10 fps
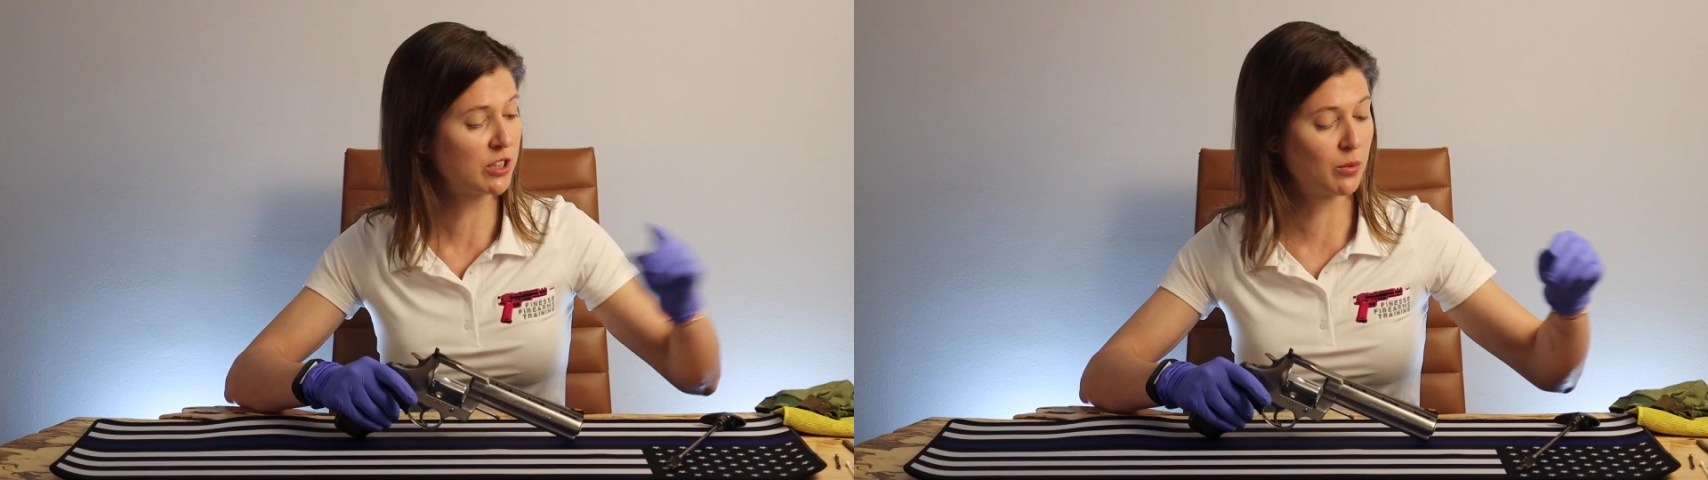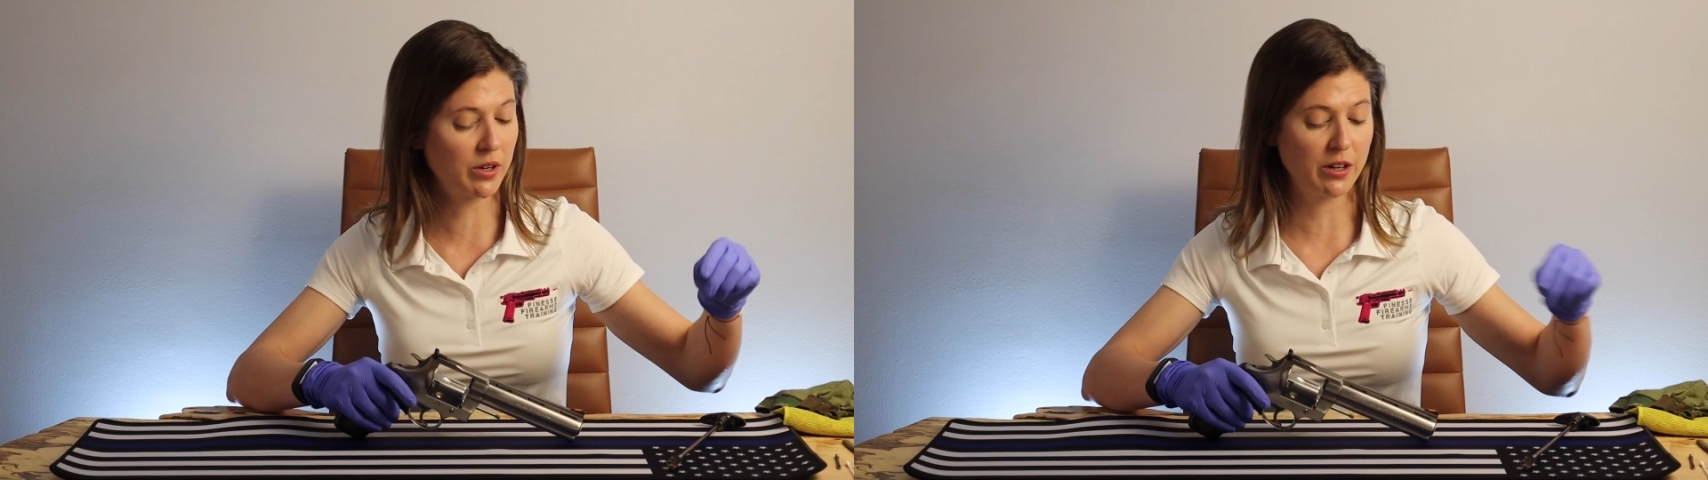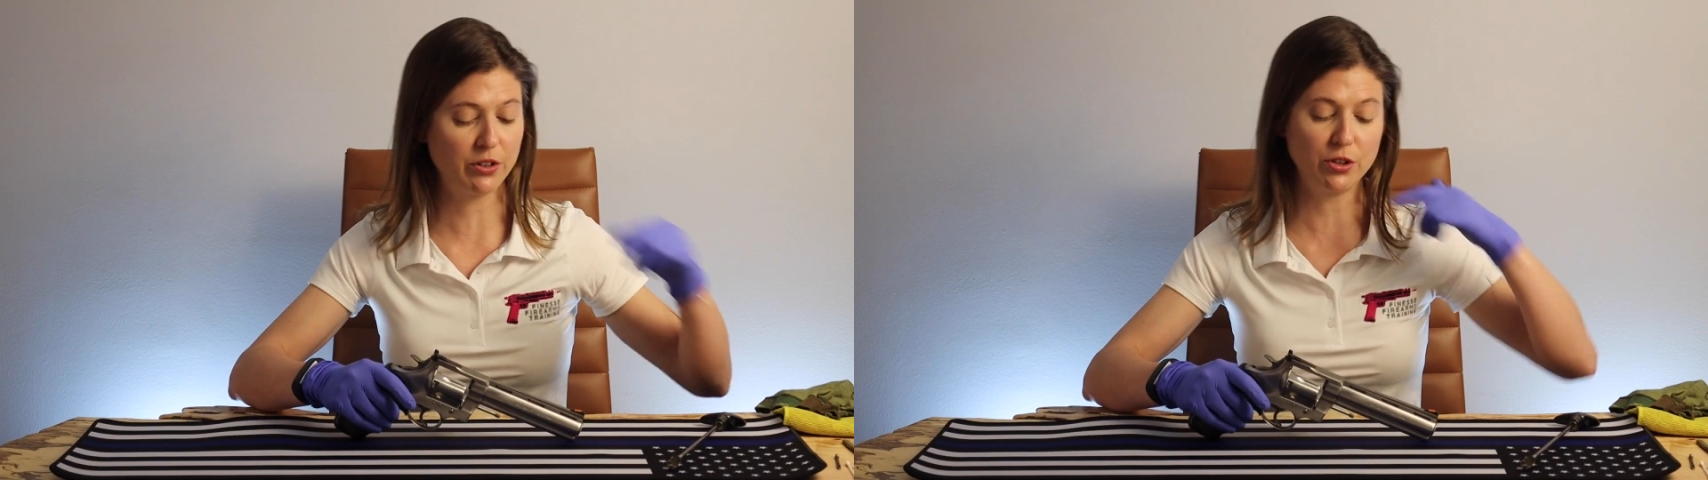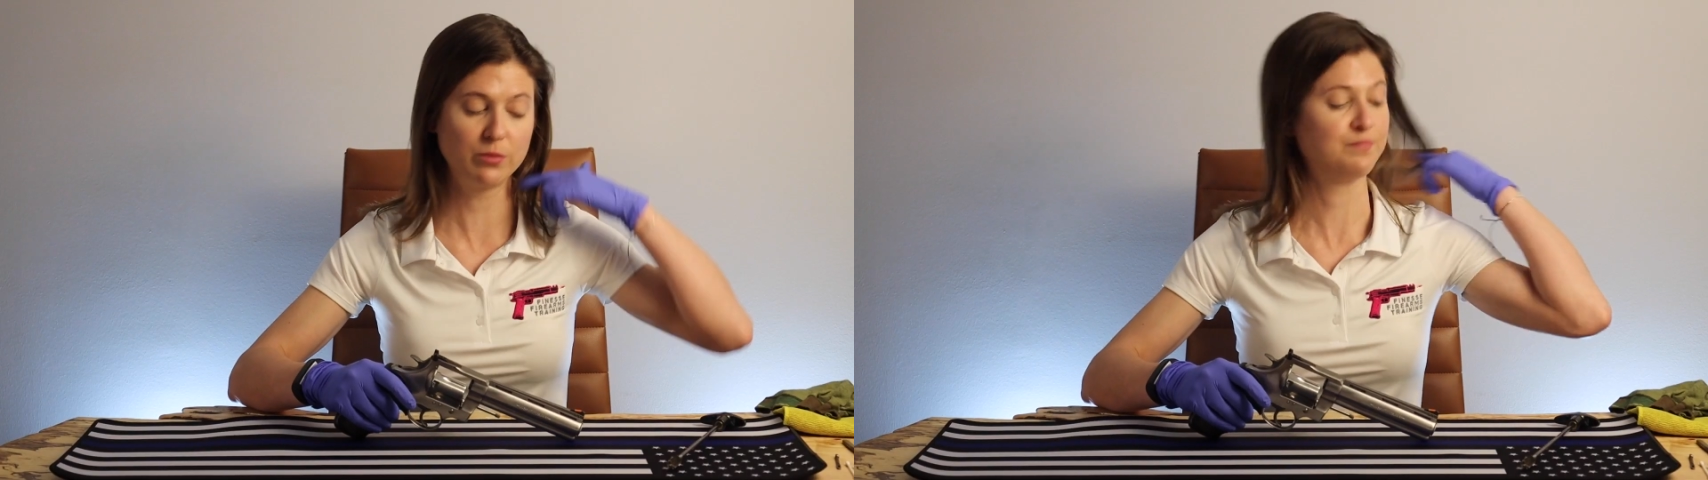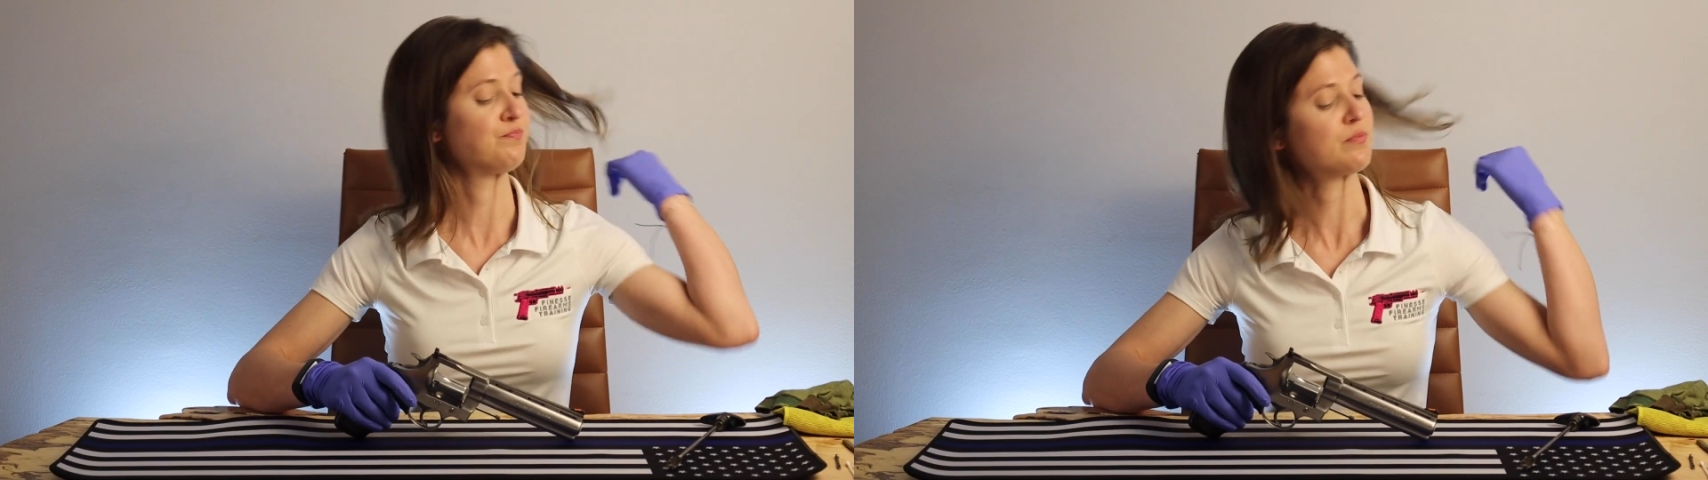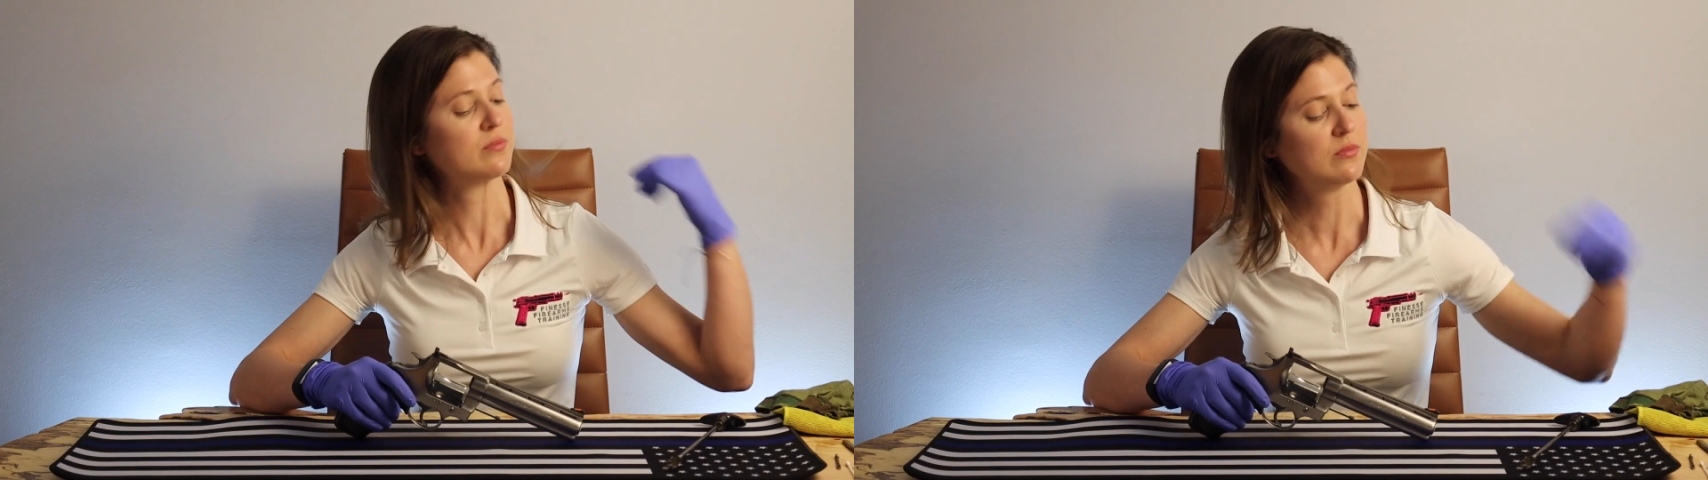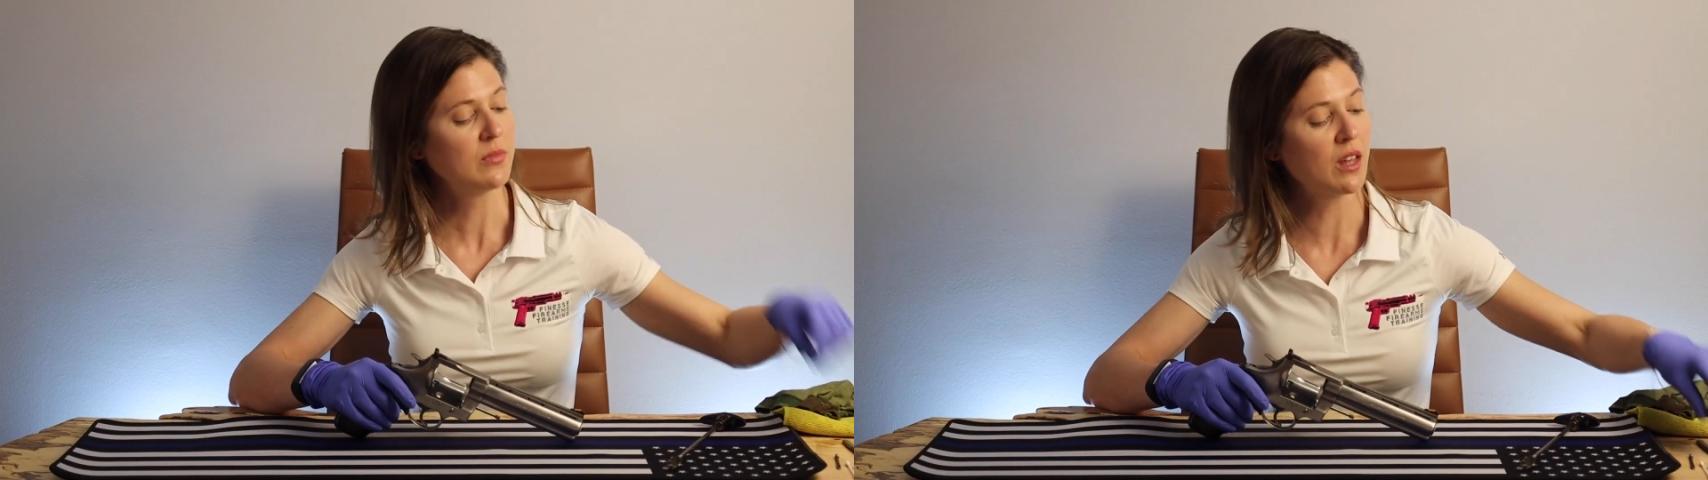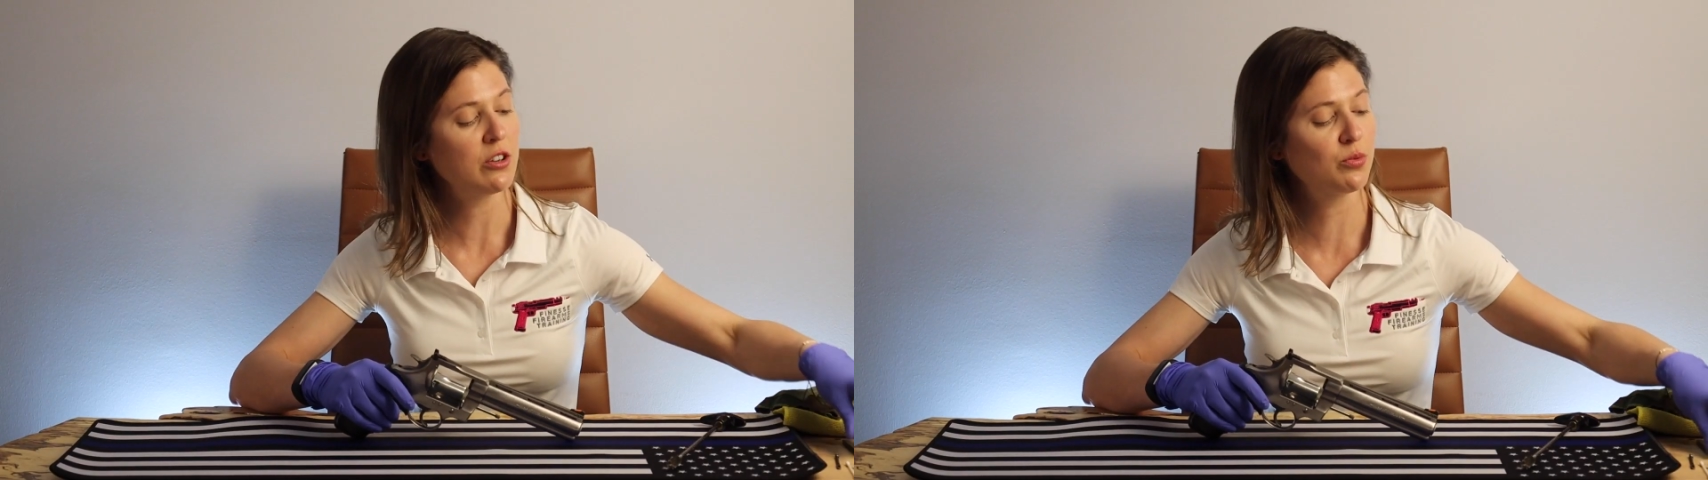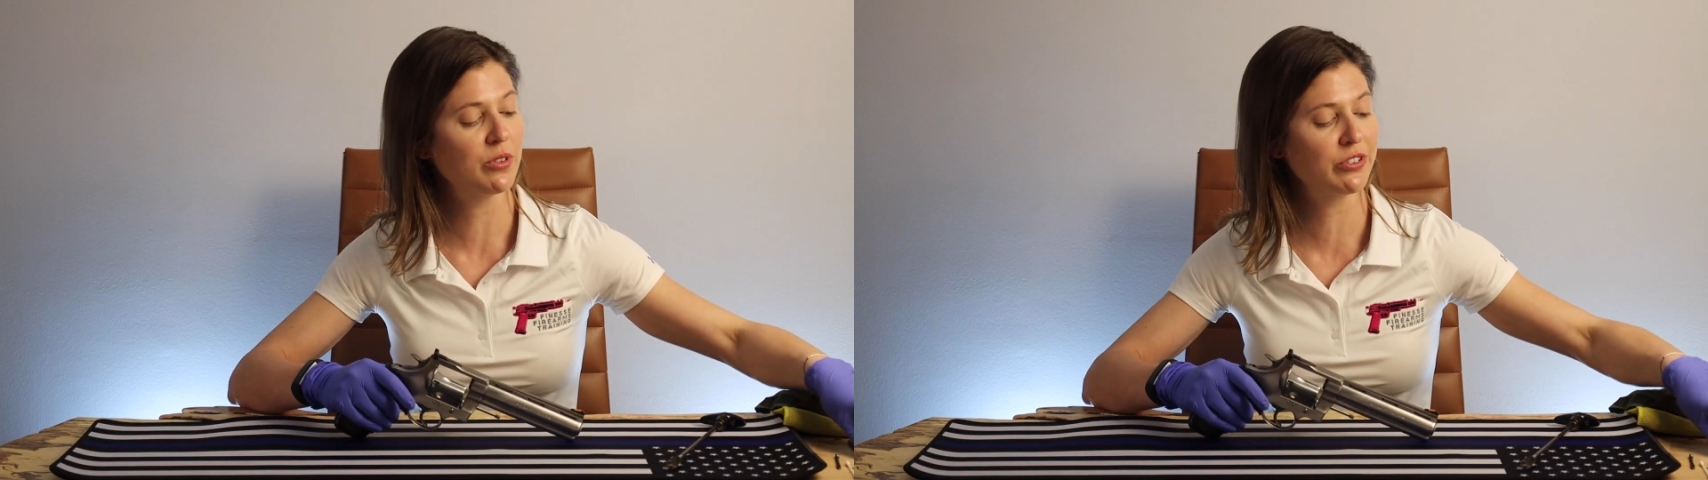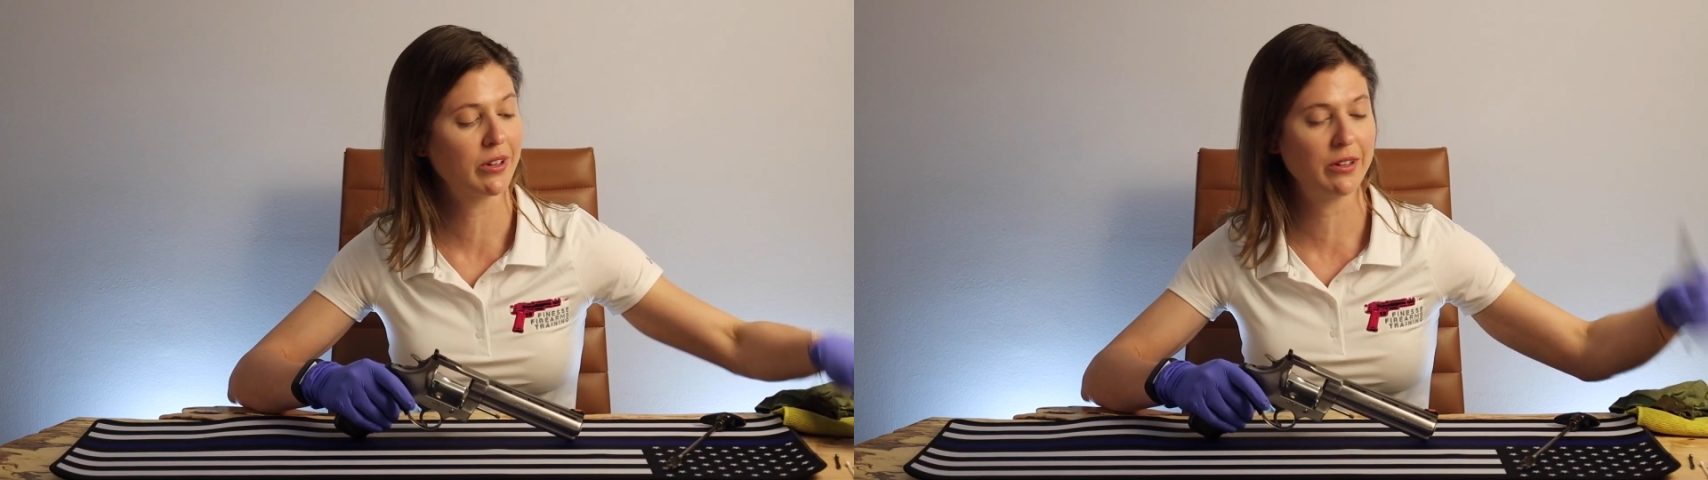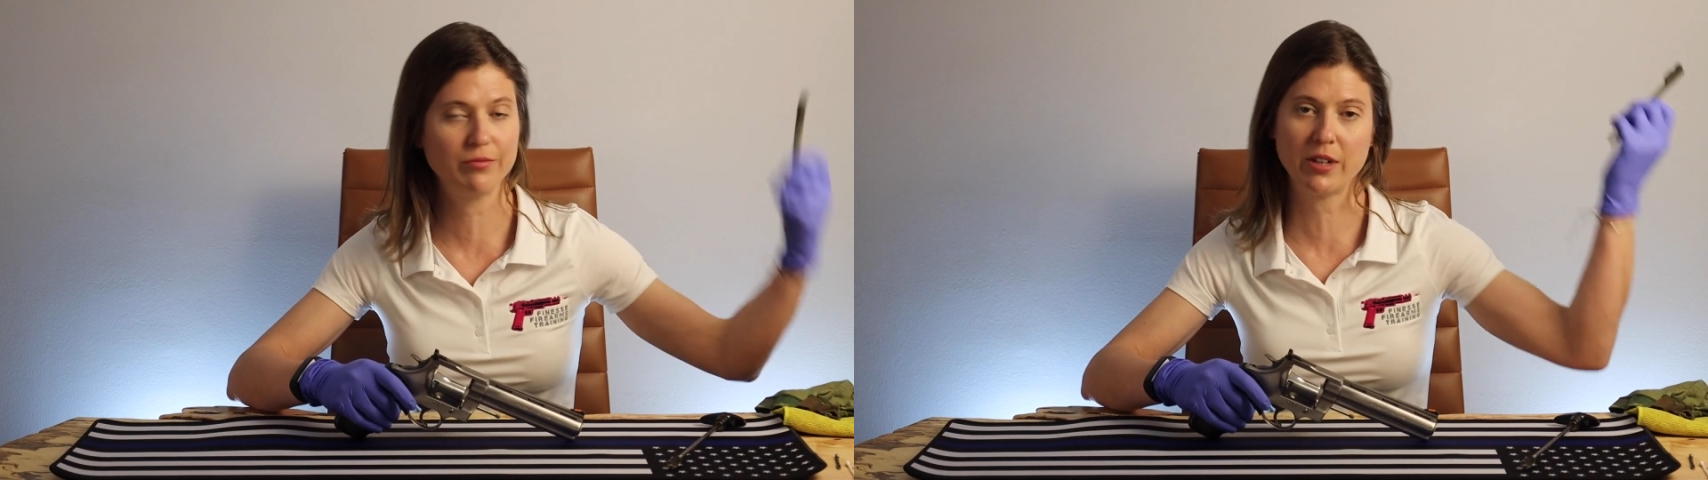thing we're going to do is we're just going to